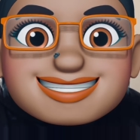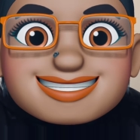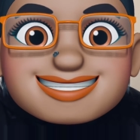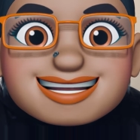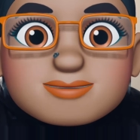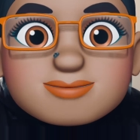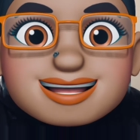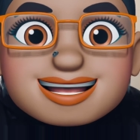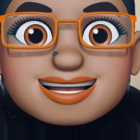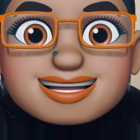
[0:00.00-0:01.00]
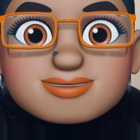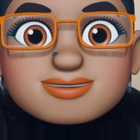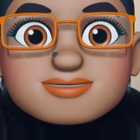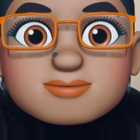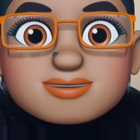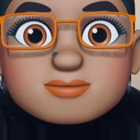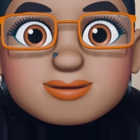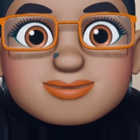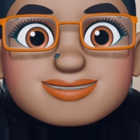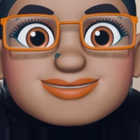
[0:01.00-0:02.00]
they'd be getting Christmas
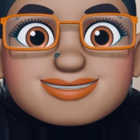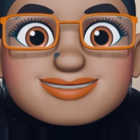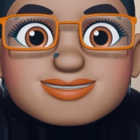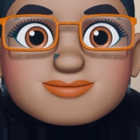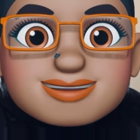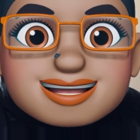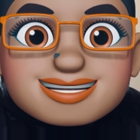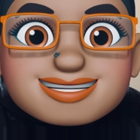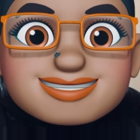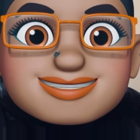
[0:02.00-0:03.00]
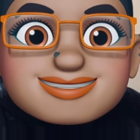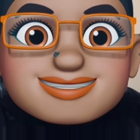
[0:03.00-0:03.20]
bonuses if they click this